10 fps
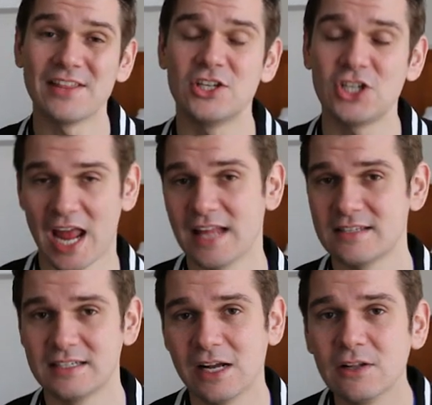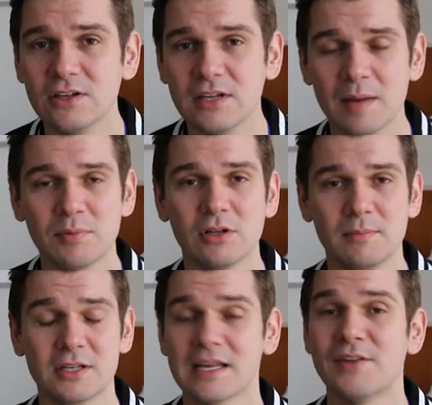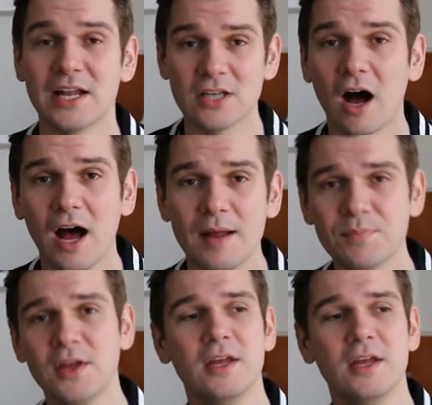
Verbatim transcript: had the chance to tell you yet, purely because I haven't had time.